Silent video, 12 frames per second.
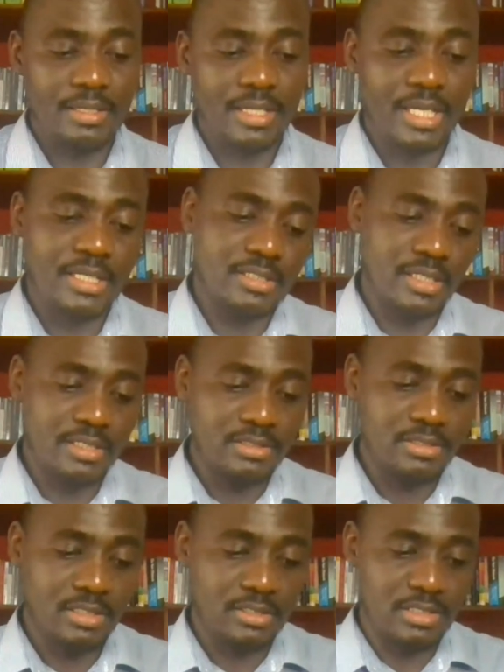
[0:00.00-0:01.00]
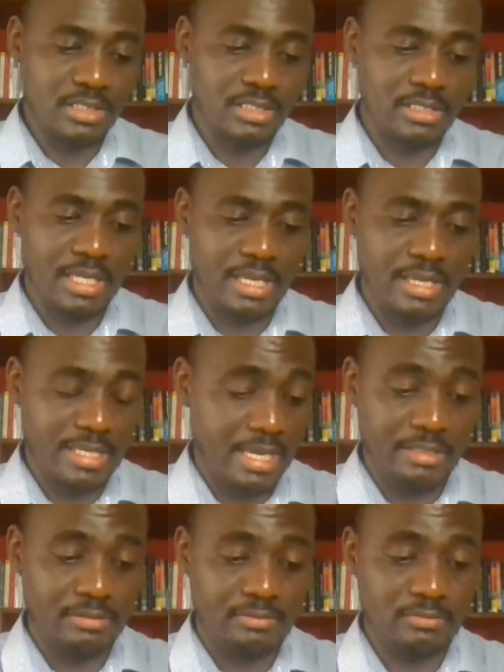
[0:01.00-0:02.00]
And
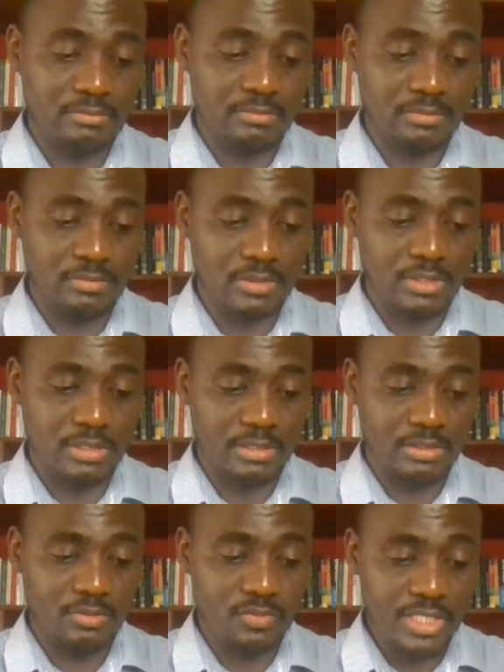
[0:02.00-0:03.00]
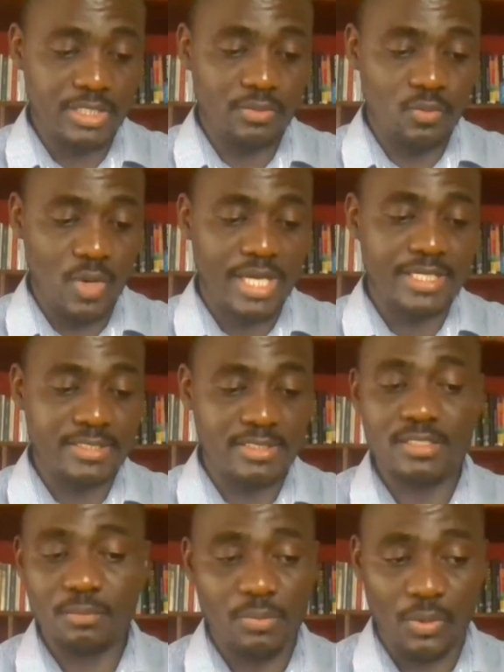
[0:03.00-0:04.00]
again, really, why is it
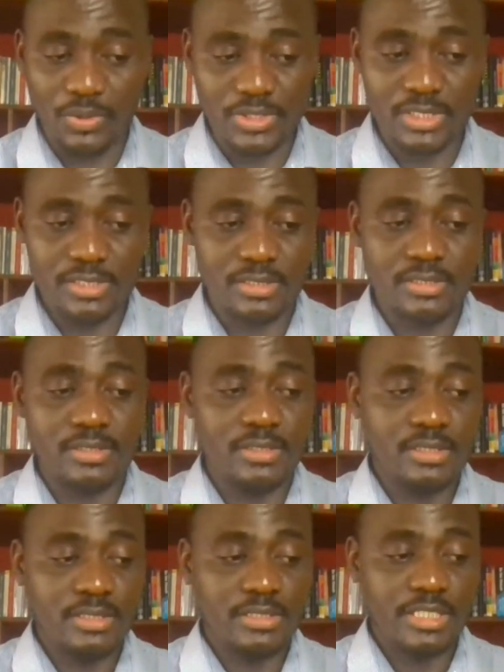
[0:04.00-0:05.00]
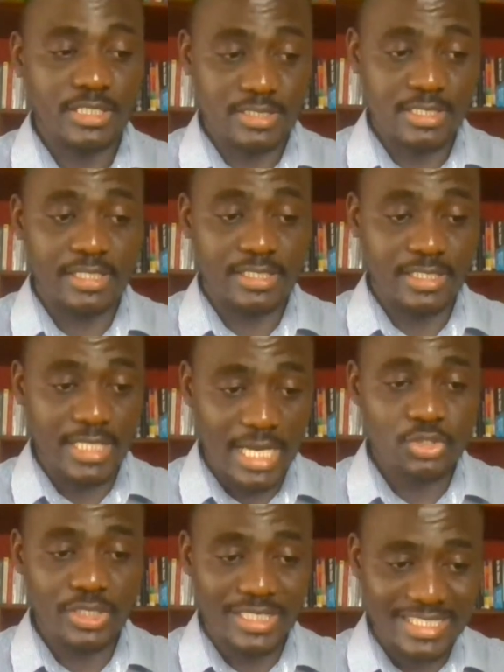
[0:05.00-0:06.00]
important? It's that it
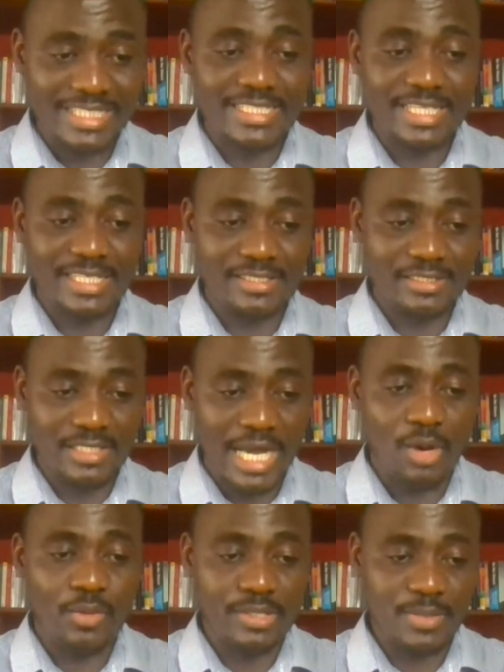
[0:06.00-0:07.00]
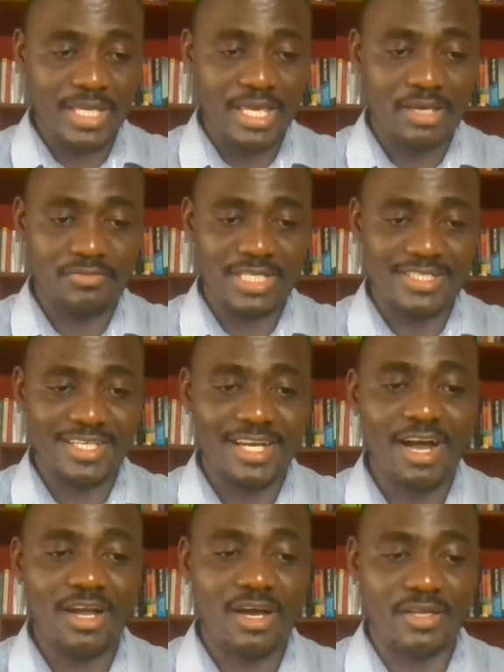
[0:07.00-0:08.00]
actually dictated how I behaved as a
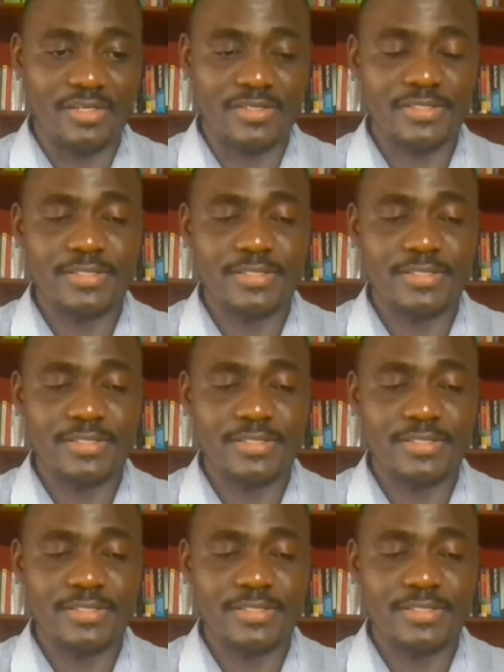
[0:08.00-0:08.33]
car guard.